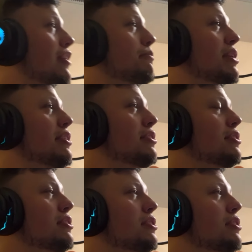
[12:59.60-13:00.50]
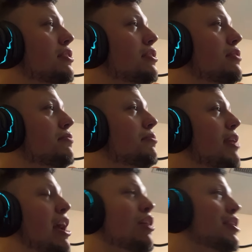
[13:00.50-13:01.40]
have been
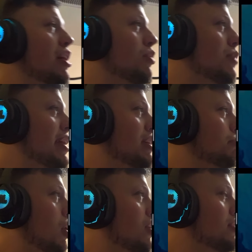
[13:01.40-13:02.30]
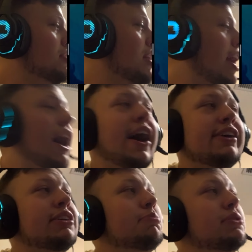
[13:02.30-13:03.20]
a narrated part that I
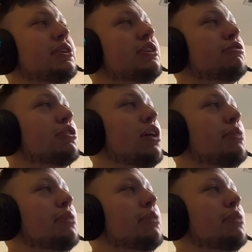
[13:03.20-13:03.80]
completely forgot